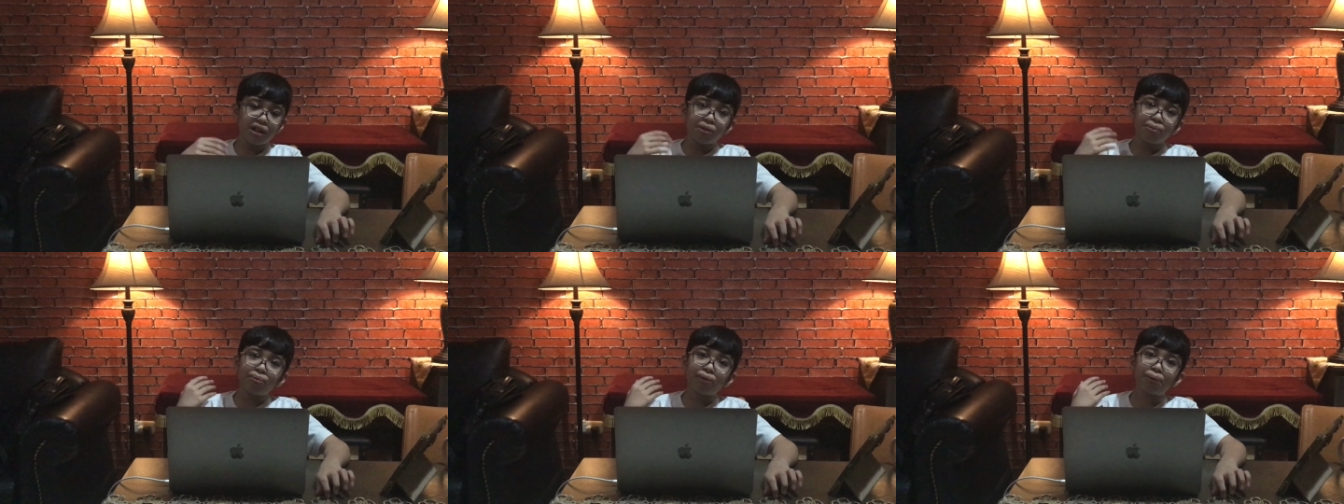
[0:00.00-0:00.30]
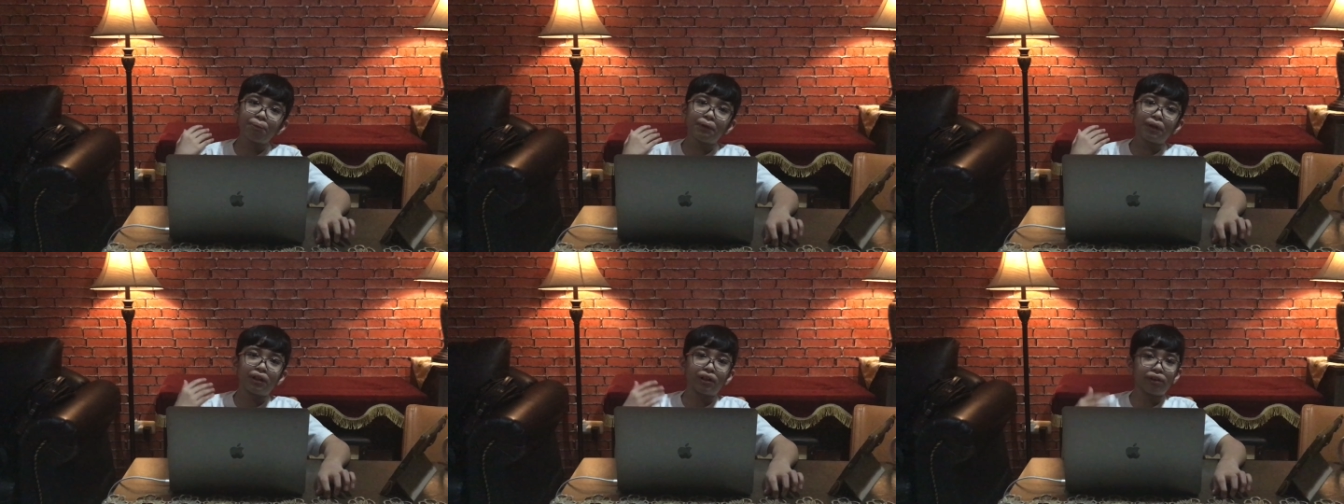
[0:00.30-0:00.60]
but
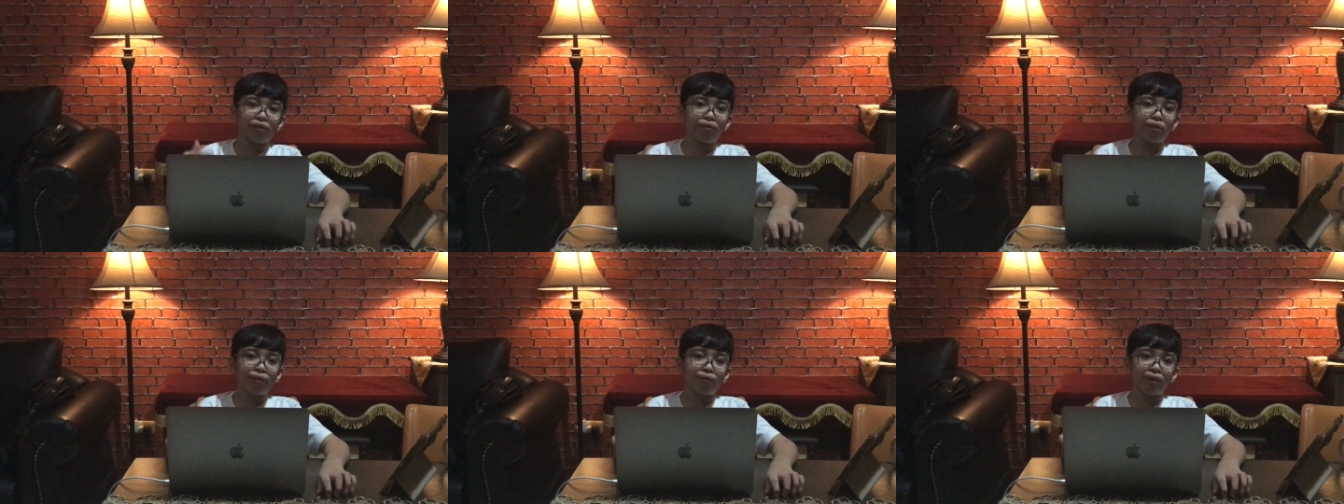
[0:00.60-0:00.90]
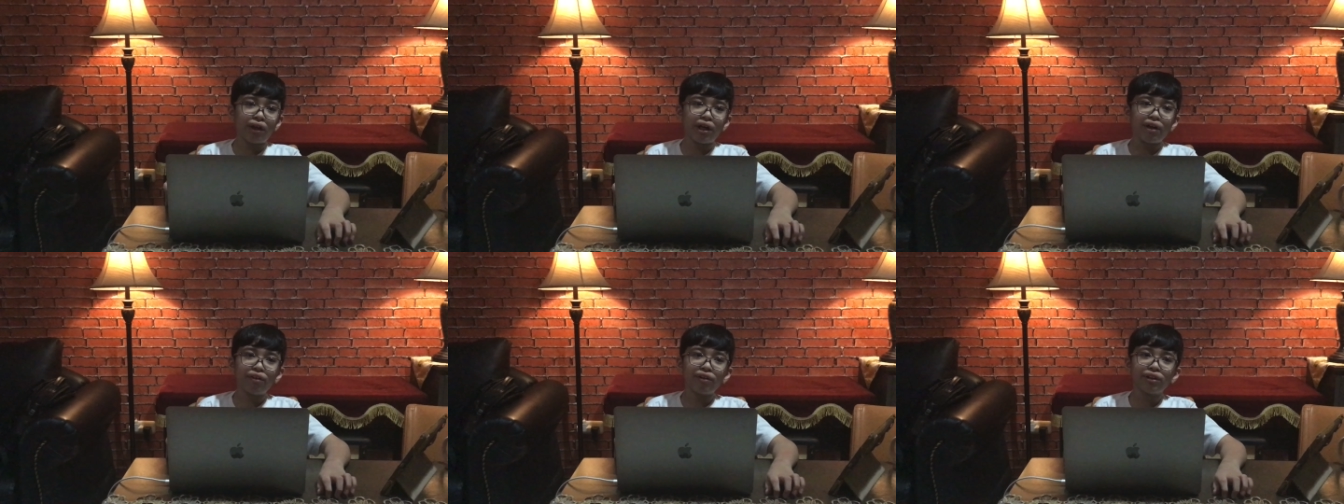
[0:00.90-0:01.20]
because of the
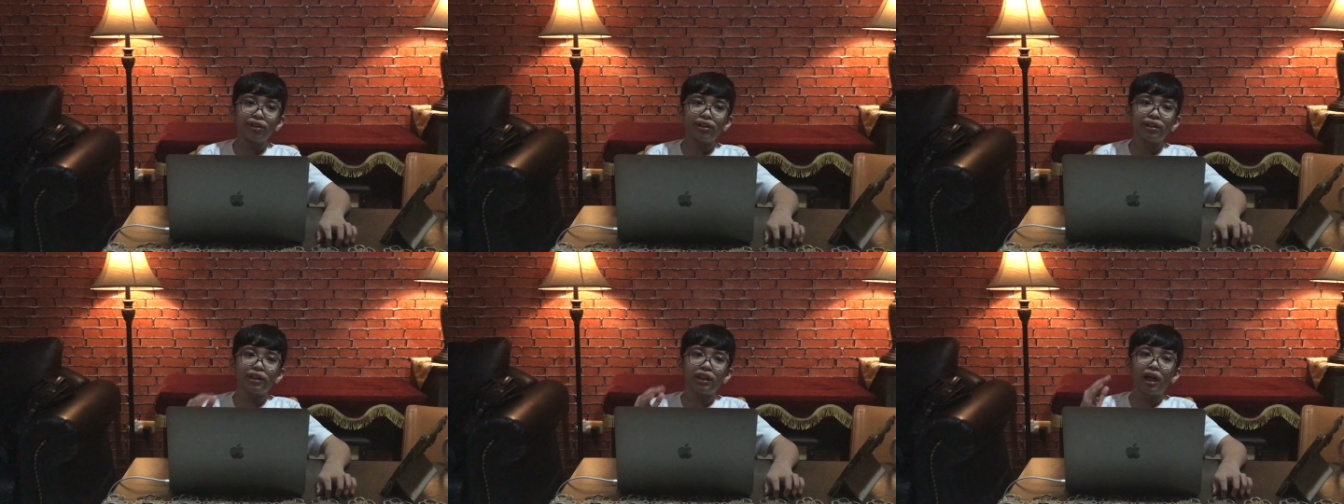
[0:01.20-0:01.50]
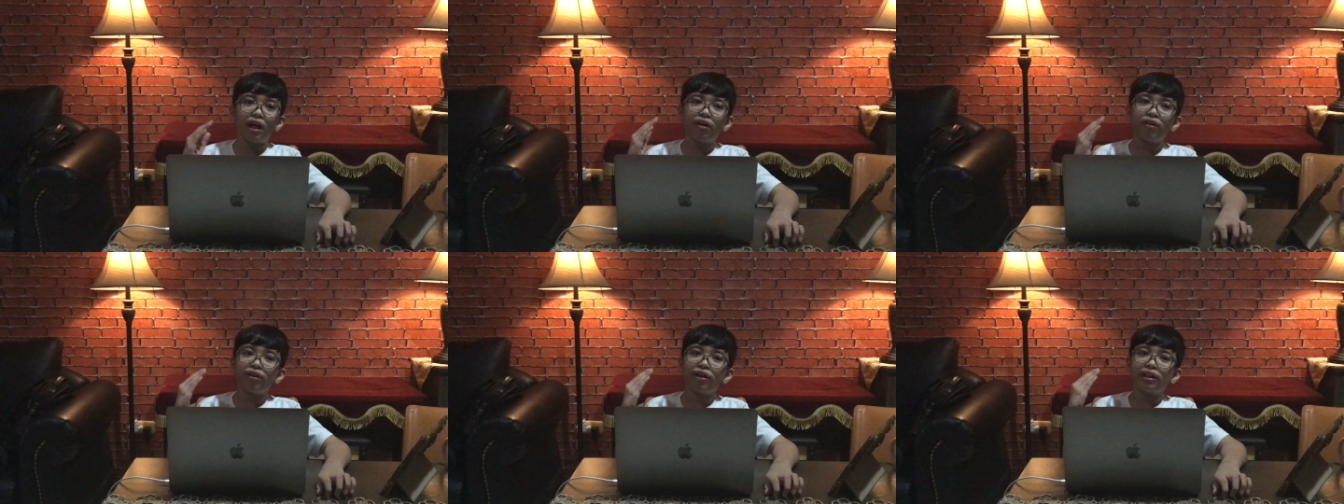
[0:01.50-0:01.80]
virus,
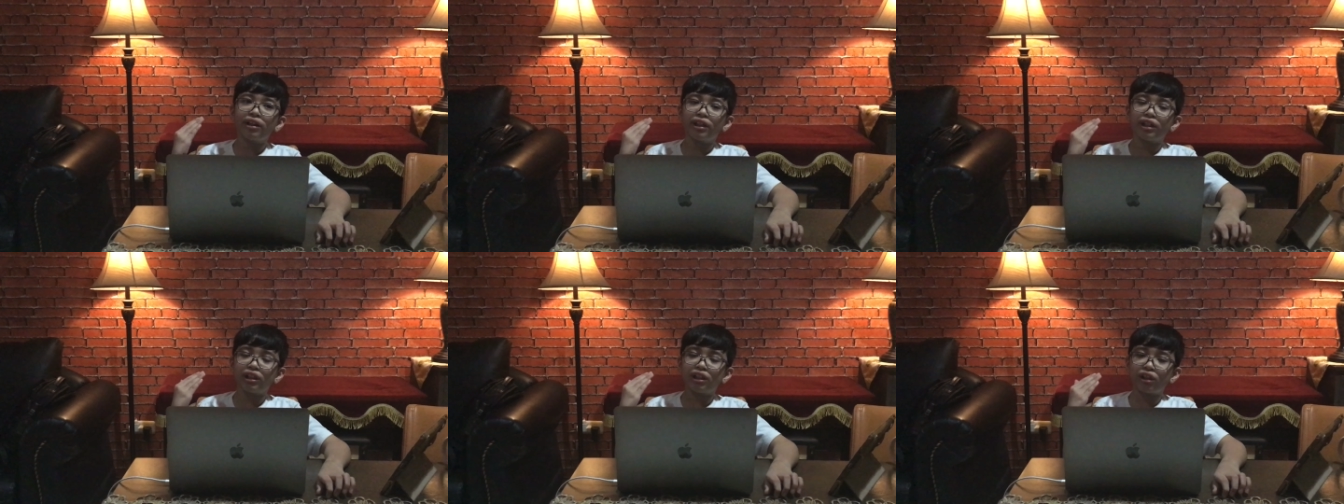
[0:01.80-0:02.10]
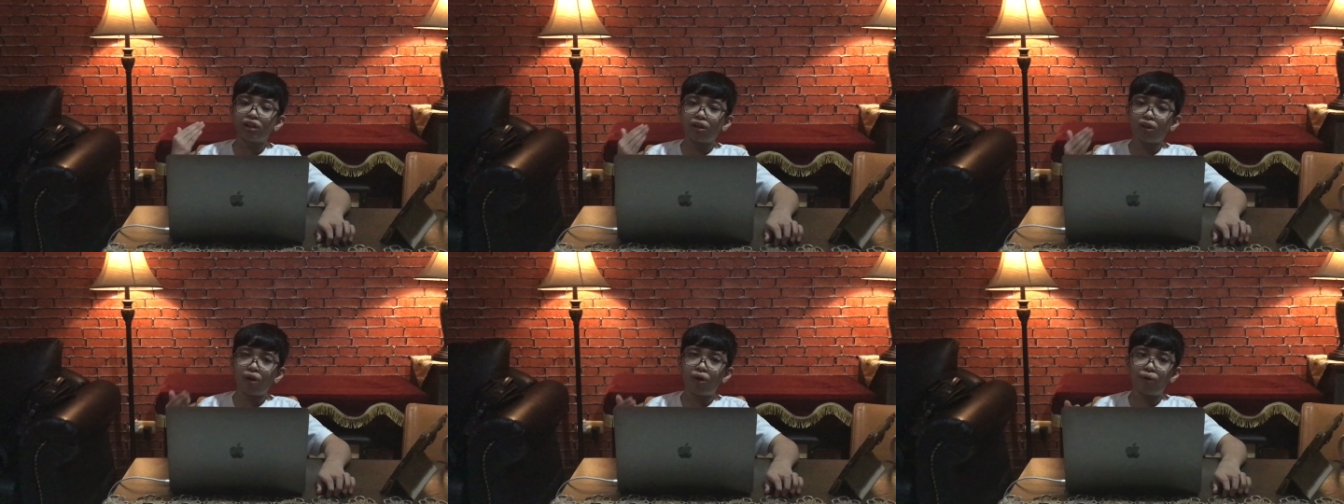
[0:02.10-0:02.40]
now it is
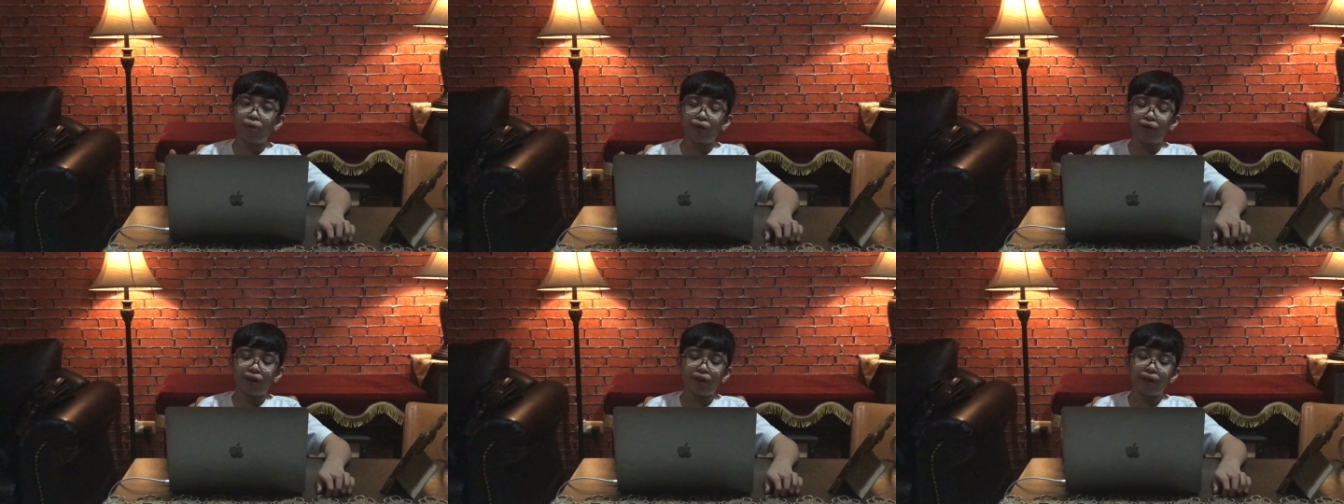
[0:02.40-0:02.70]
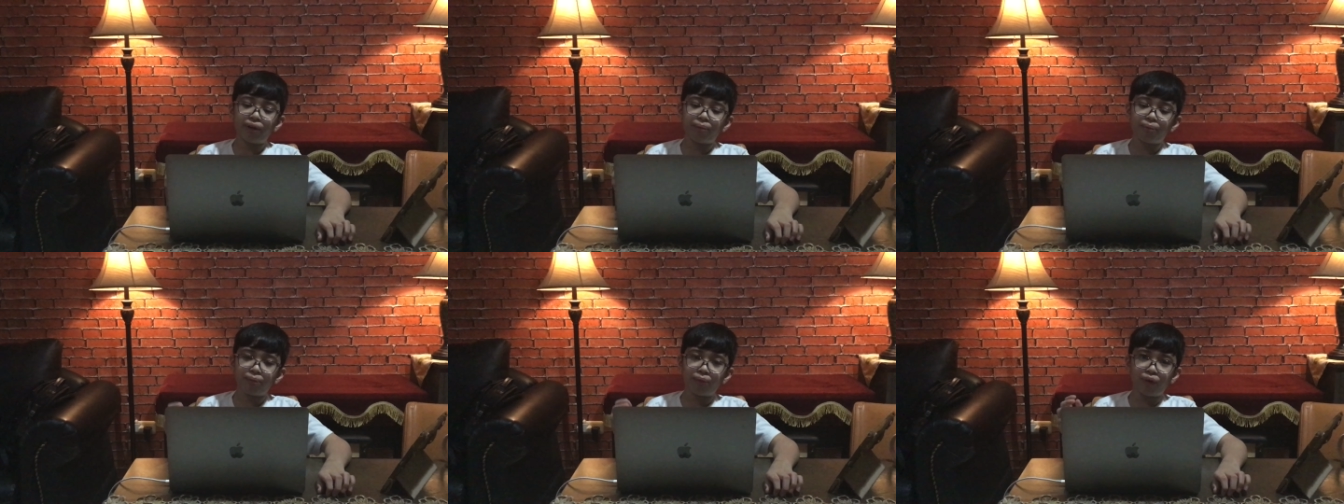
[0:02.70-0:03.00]
slower,
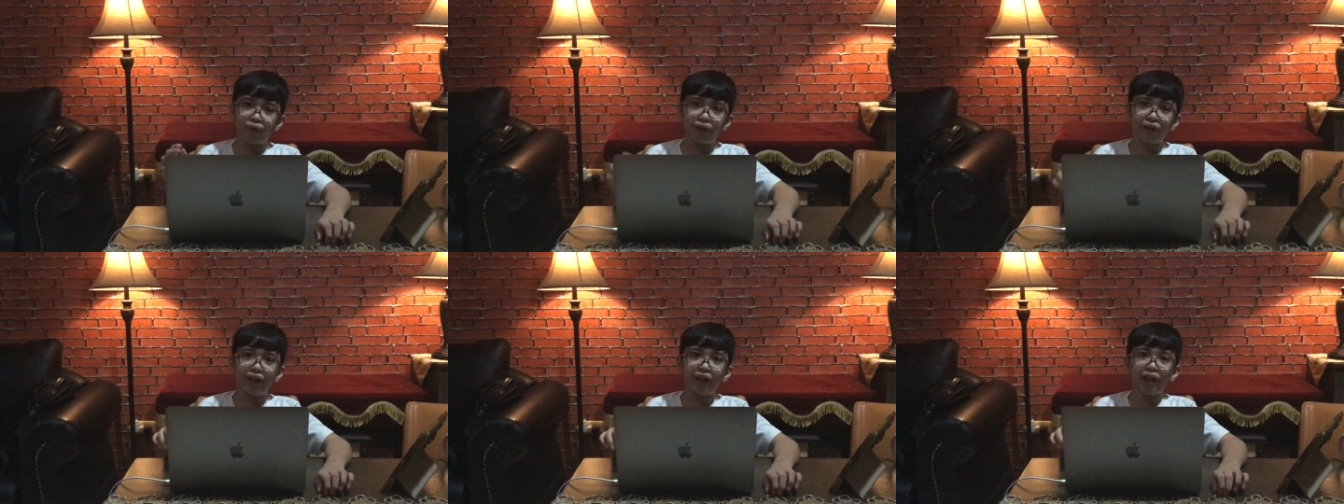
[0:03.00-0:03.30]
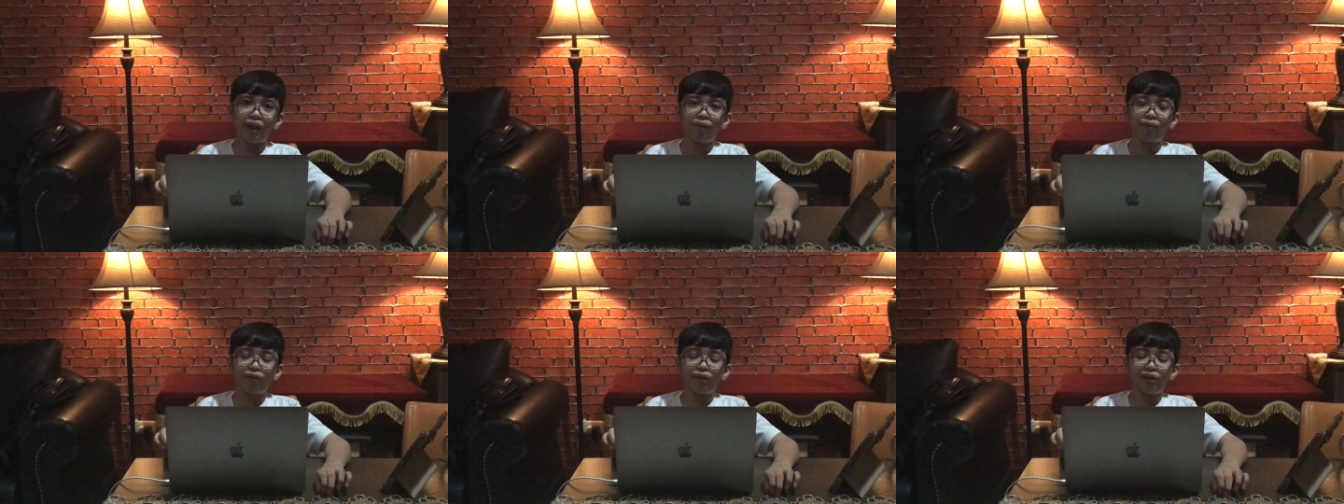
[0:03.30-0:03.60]
more than
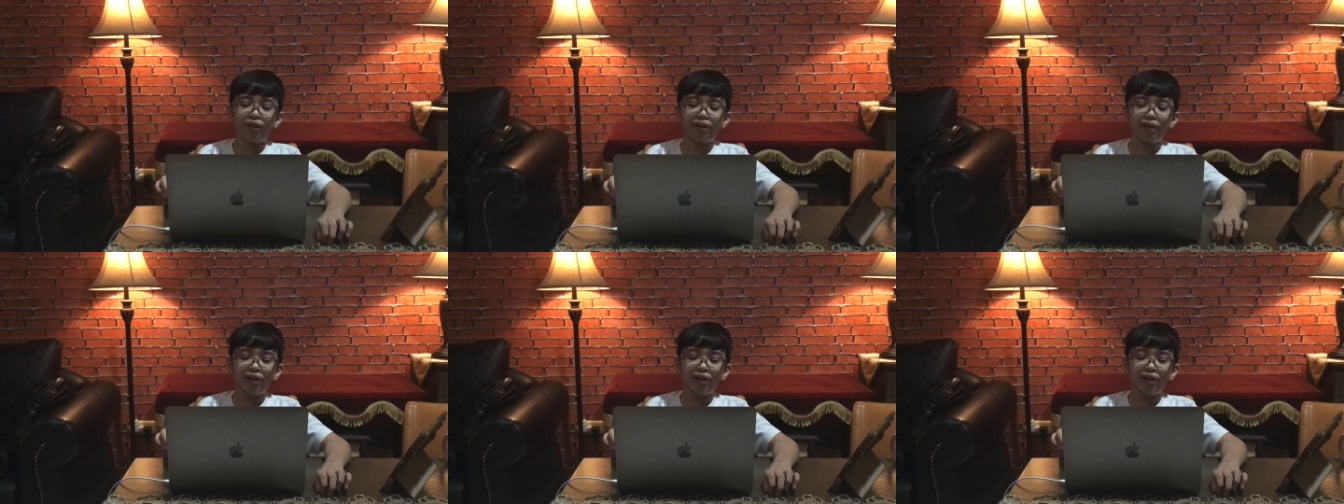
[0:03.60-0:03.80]
ever.